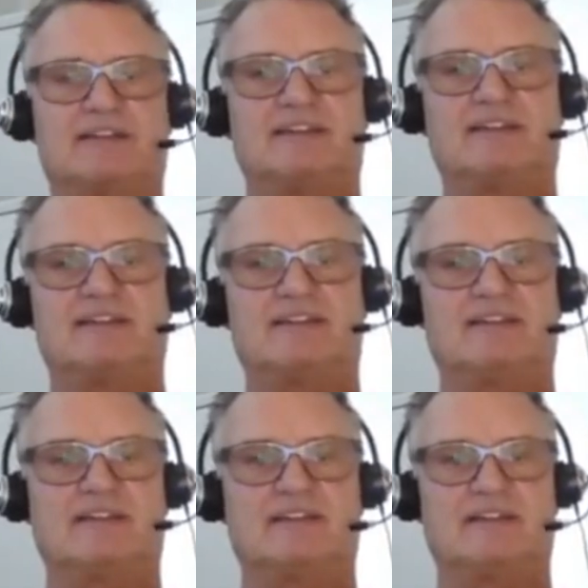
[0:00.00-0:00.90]
the love
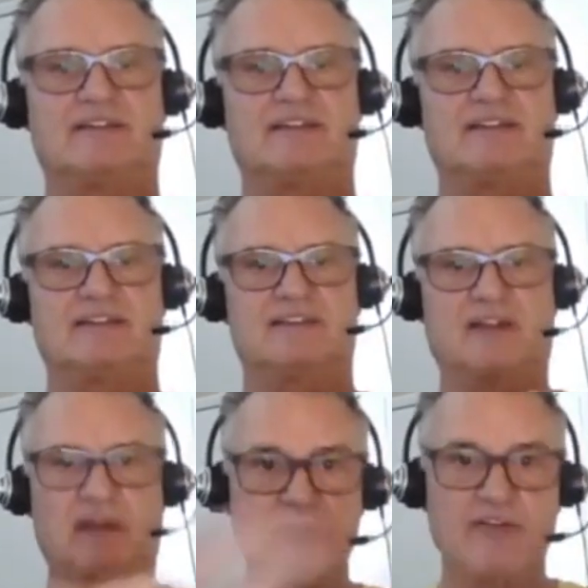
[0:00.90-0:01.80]
of God.
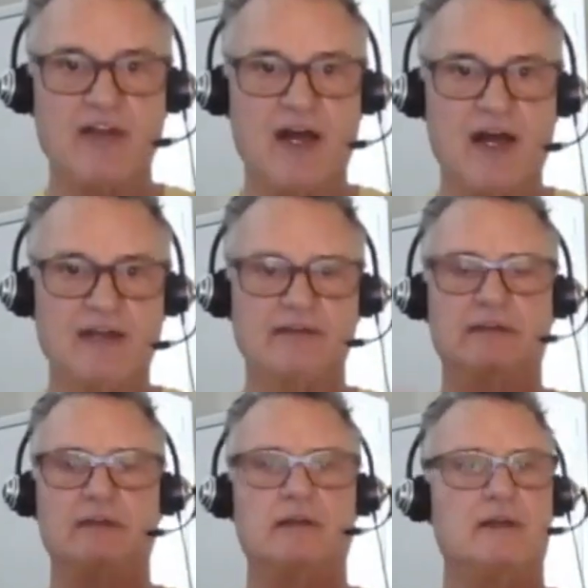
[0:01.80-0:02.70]
He can't give
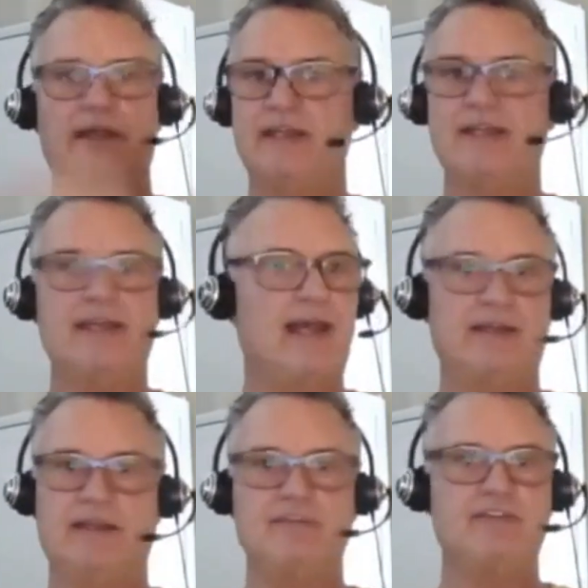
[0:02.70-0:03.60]
you anything else
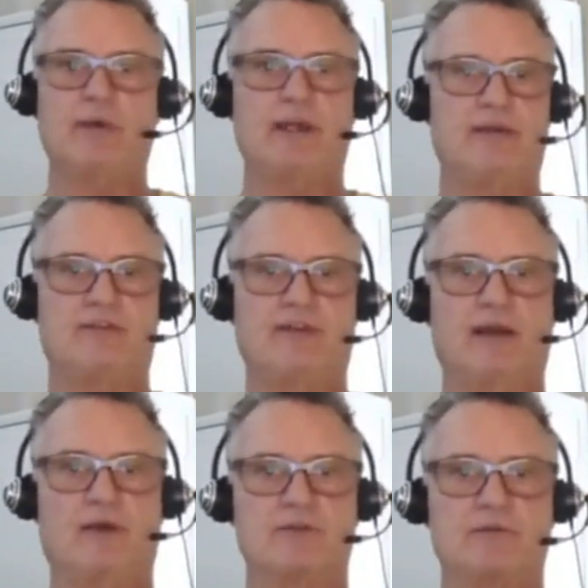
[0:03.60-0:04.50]
because he doesn't
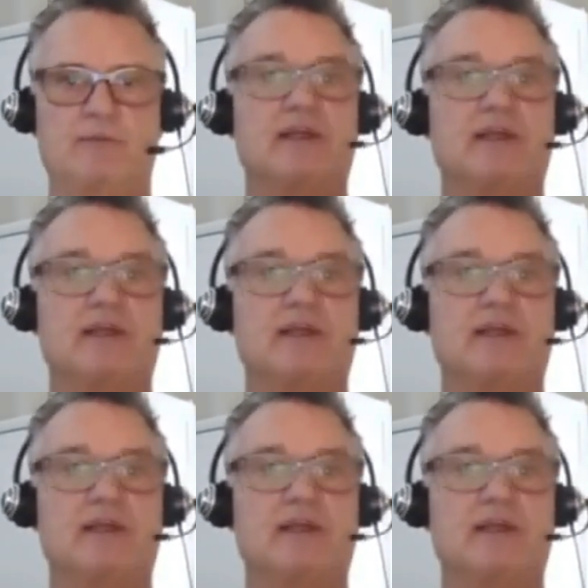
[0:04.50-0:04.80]
have it.